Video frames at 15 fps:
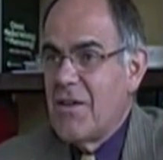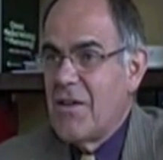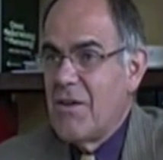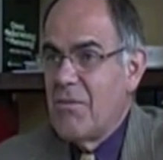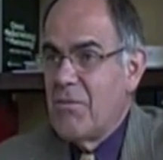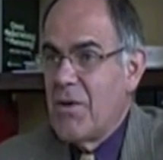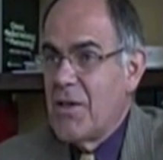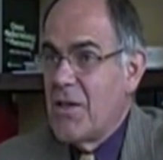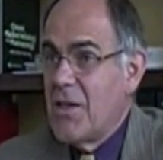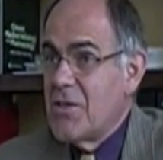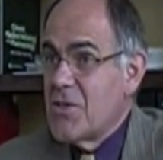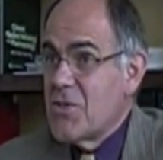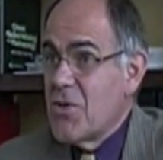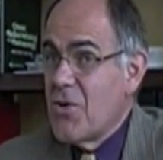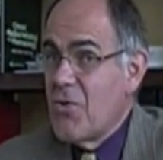
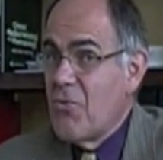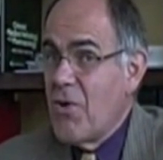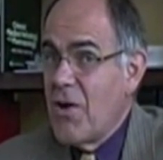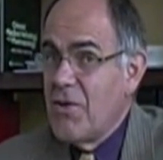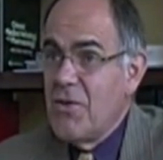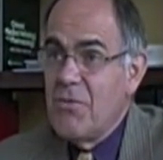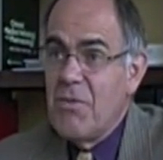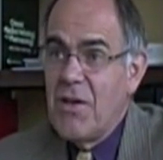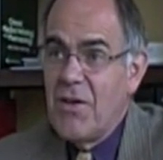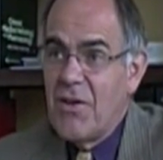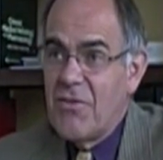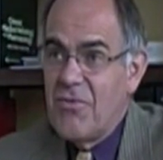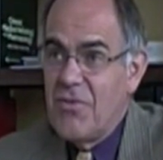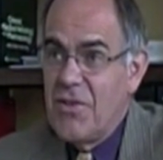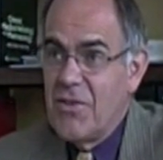And so while you may
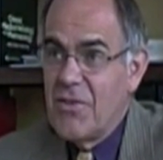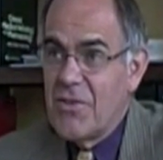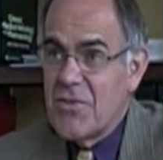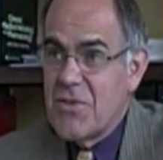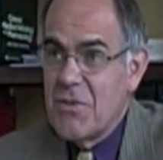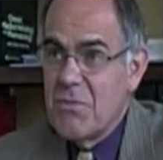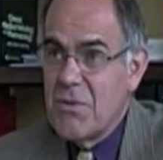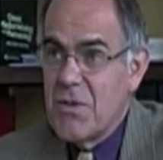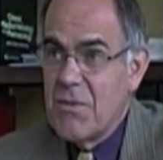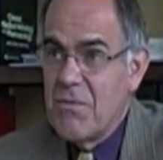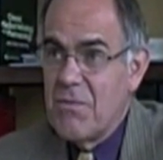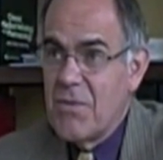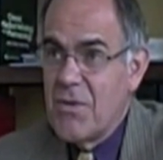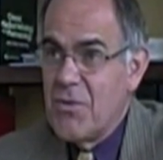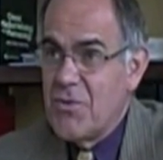not feel the symptom,
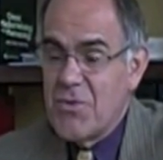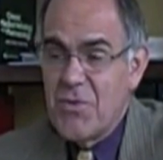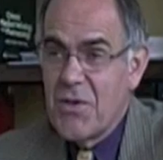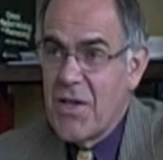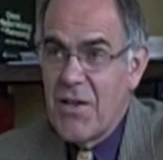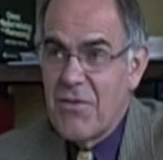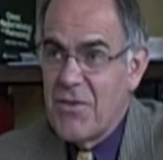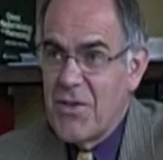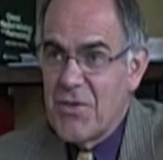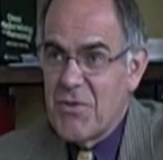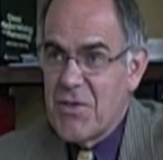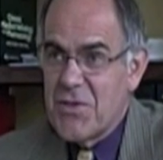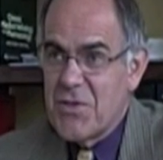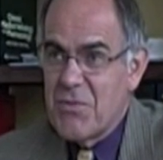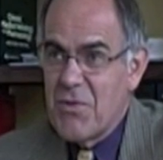you still haven't
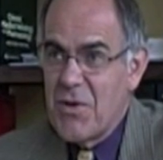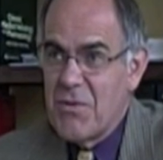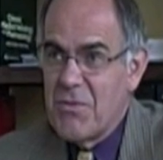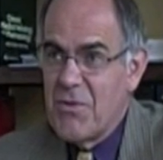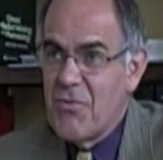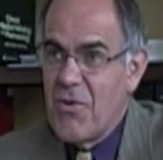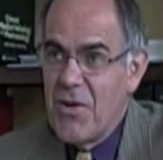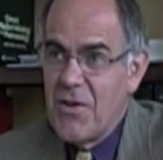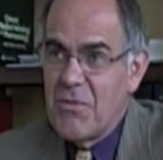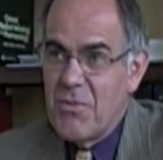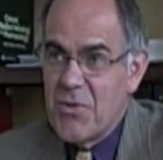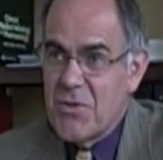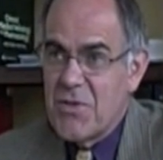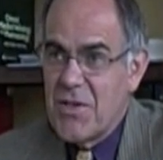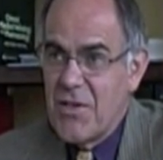addressed the problem of why the
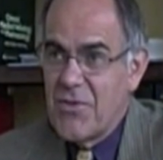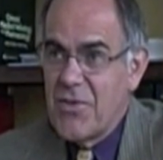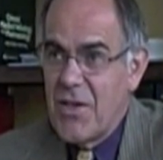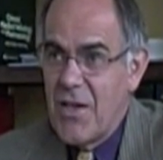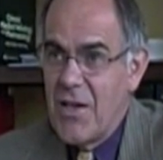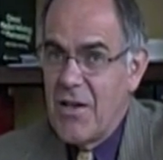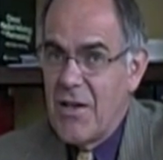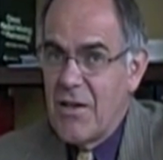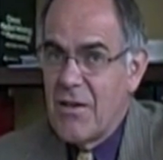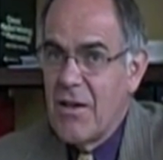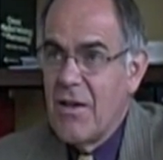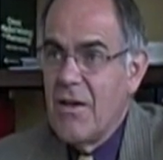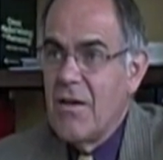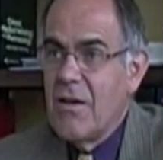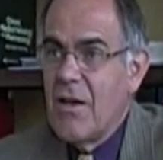person has the headache.
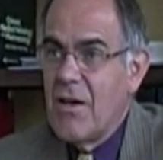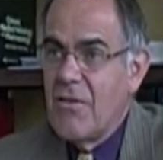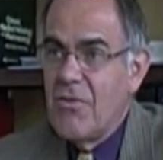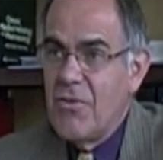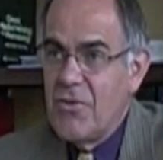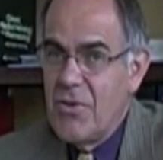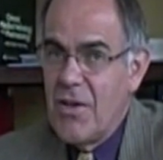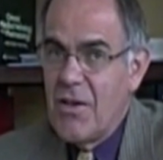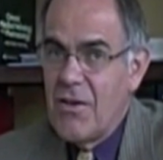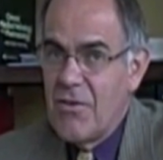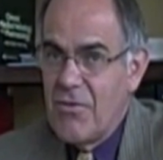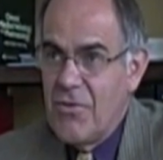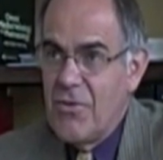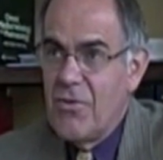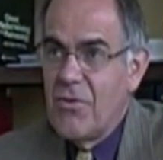And
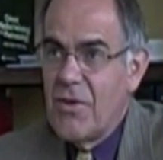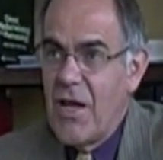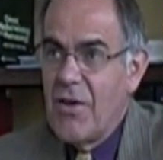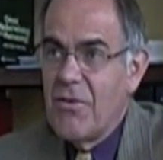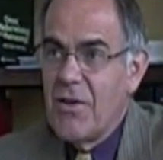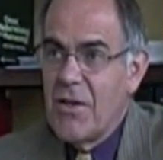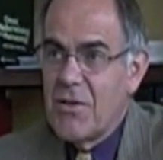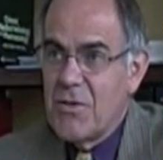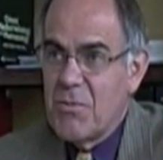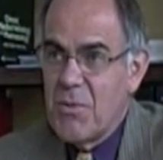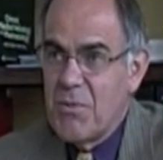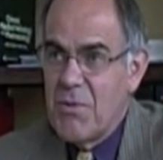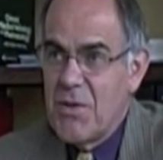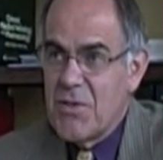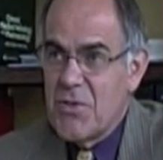if you allow that to
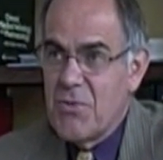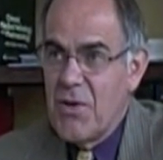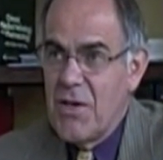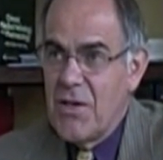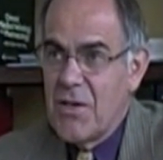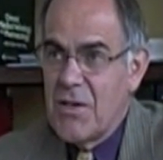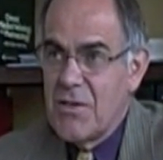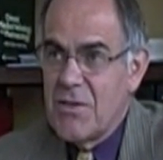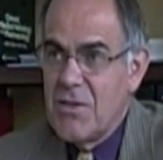perpetuate and